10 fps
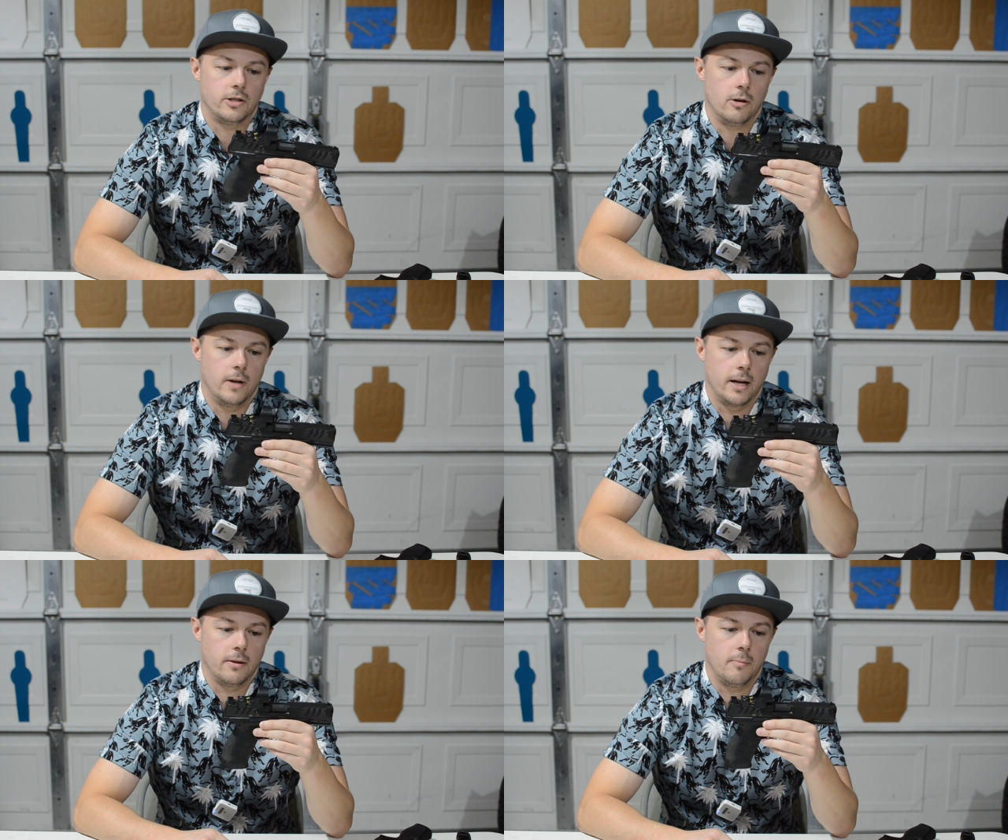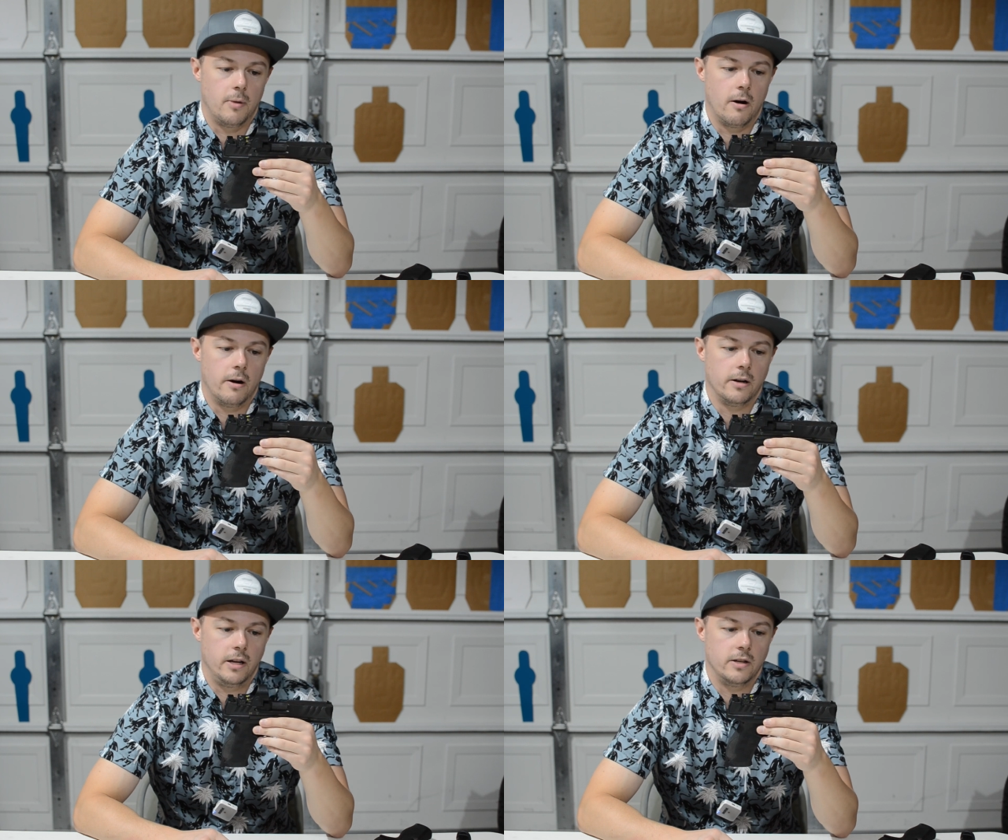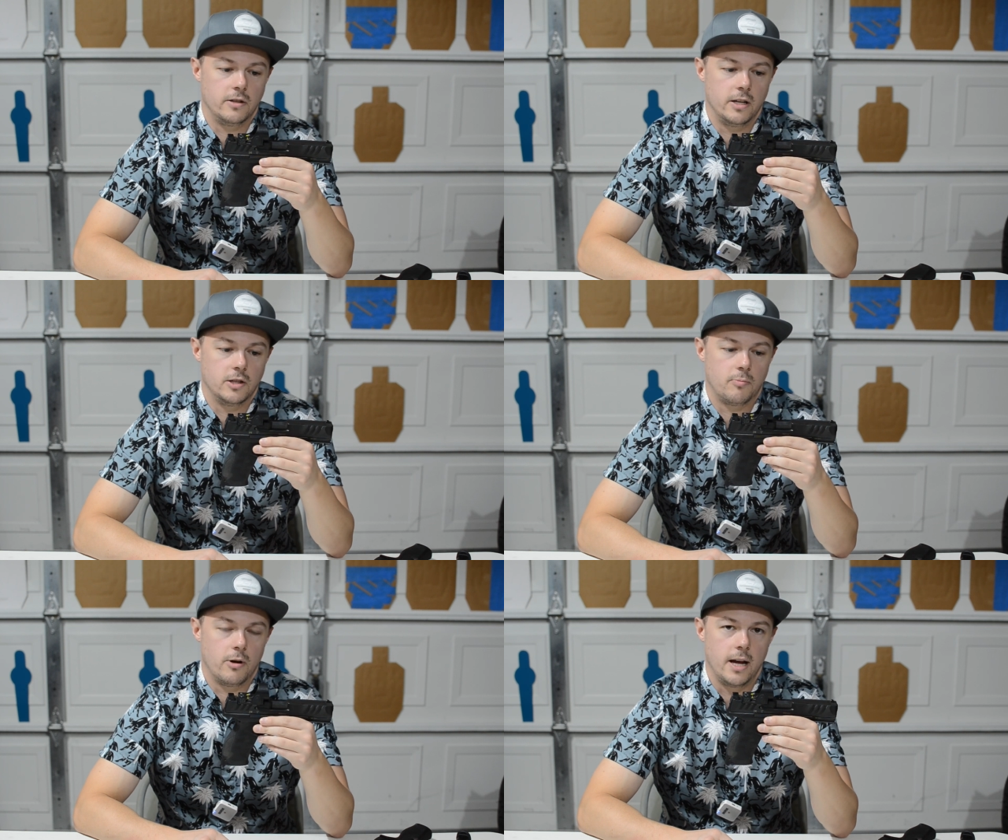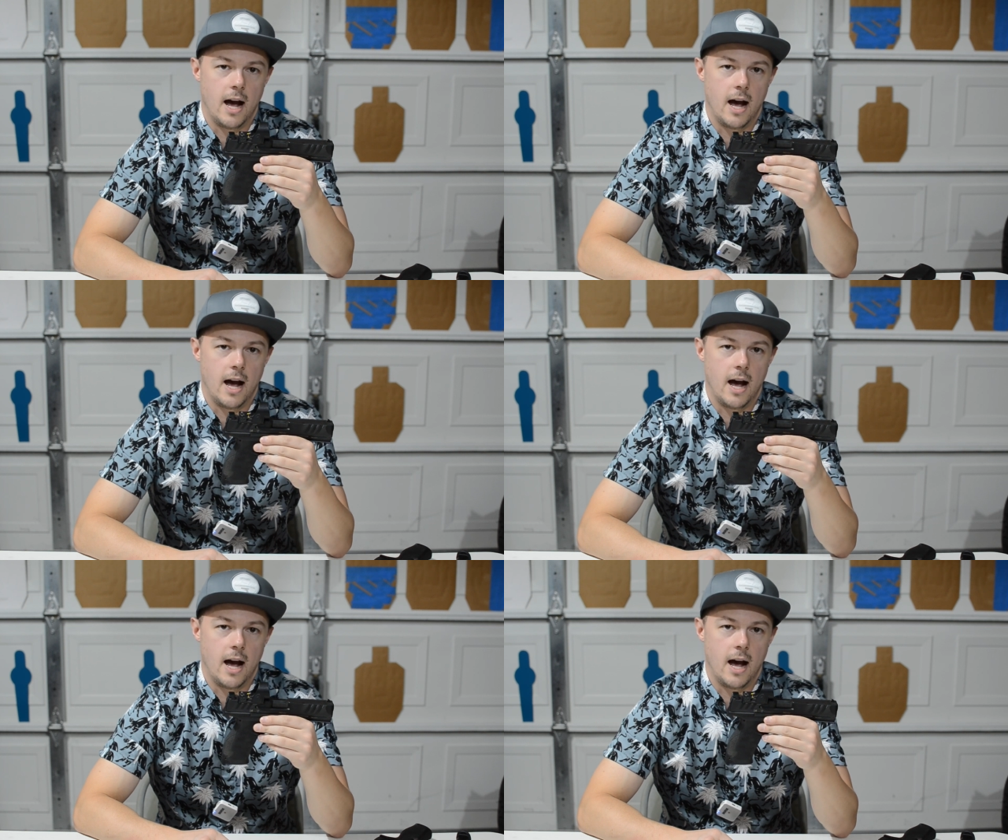So like the bar is pretty